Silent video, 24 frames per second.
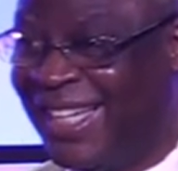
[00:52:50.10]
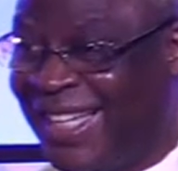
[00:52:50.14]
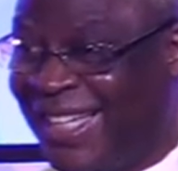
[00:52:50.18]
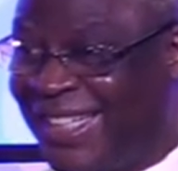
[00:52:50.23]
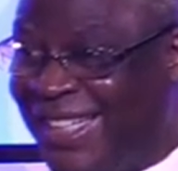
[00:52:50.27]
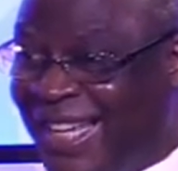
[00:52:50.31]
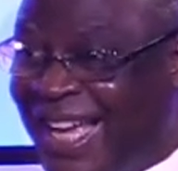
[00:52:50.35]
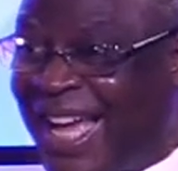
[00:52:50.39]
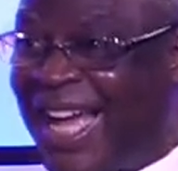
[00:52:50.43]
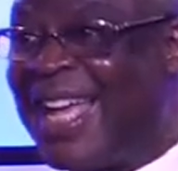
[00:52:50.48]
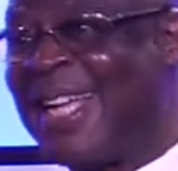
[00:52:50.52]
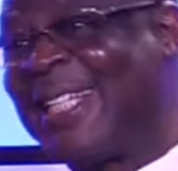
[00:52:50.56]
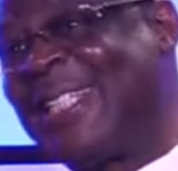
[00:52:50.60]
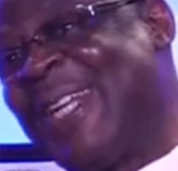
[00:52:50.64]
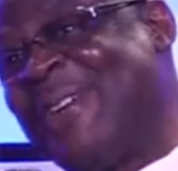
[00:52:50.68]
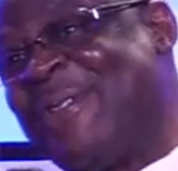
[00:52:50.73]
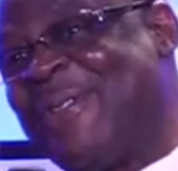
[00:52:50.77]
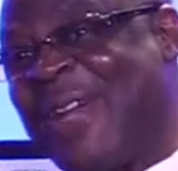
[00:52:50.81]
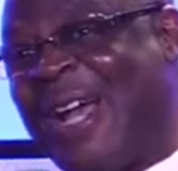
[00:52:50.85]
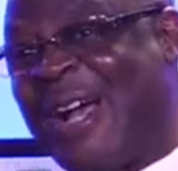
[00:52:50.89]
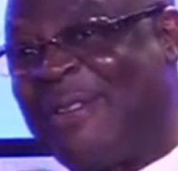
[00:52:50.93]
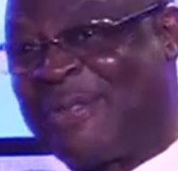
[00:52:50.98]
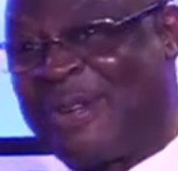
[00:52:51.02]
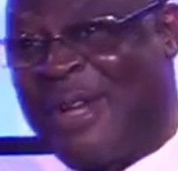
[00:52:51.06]
Yeah,
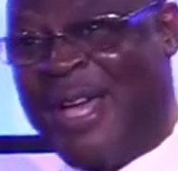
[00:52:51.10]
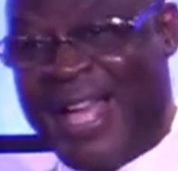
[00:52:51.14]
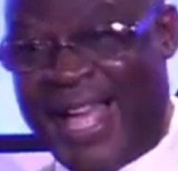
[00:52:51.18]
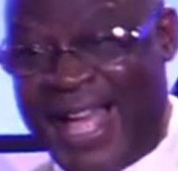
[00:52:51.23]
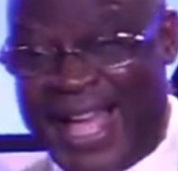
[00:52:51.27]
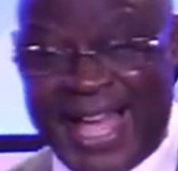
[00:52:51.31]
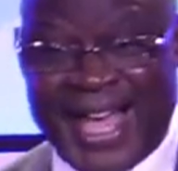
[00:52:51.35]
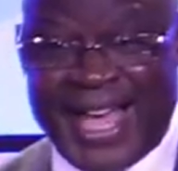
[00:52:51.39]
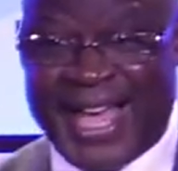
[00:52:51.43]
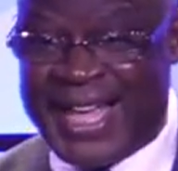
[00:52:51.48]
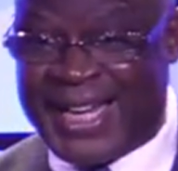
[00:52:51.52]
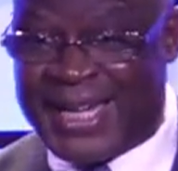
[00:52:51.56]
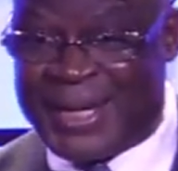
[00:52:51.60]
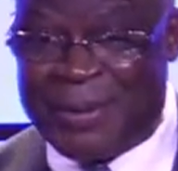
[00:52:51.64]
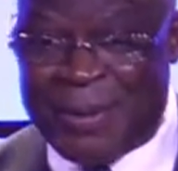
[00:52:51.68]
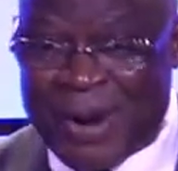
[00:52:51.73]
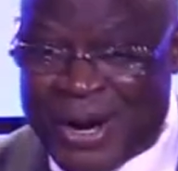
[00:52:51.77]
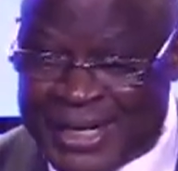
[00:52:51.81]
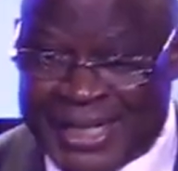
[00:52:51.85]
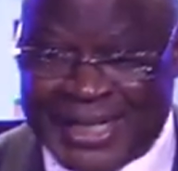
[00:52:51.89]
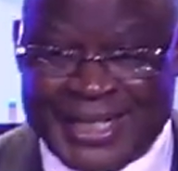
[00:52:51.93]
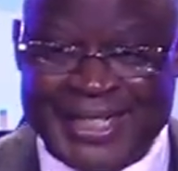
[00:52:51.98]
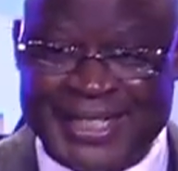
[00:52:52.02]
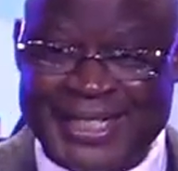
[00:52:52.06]
we have to. The
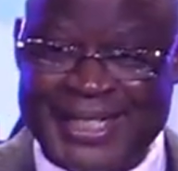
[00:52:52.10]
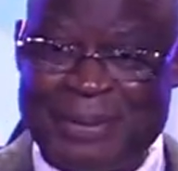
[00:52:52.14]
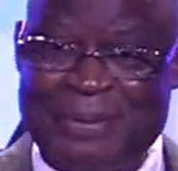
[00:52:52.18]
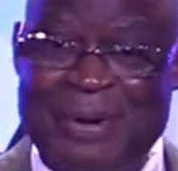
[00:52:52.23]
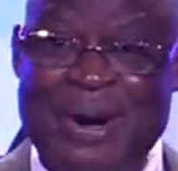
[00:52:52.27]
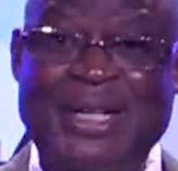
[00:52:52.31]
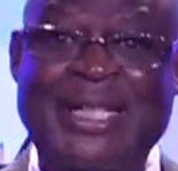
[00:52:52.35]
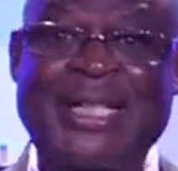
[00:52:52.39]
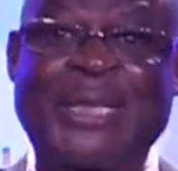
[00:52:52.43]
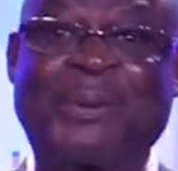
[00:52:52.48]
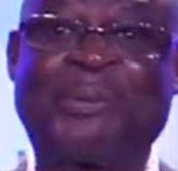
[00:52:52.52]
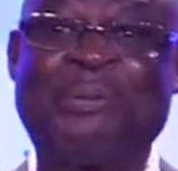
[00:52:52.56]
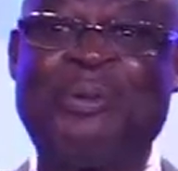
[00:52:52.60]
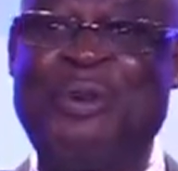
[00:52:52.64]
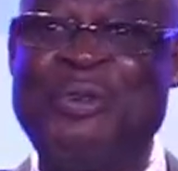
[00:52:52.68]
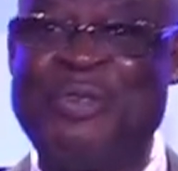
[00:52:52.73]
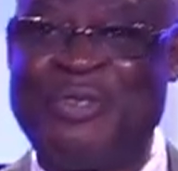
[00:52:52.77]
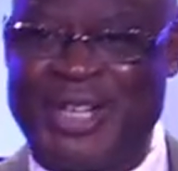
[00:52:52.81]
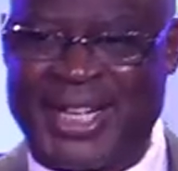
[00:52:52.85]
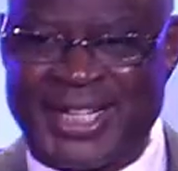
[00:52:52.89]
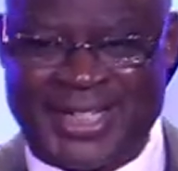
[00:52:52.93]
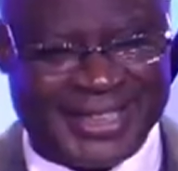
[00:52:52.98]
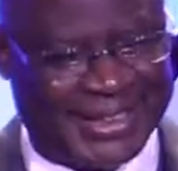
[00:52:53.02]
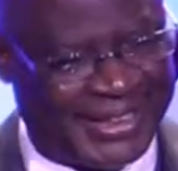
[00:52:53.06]
world is
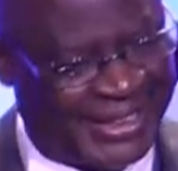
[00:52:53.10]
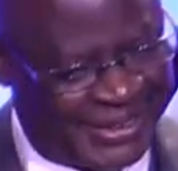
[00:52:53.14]
moving.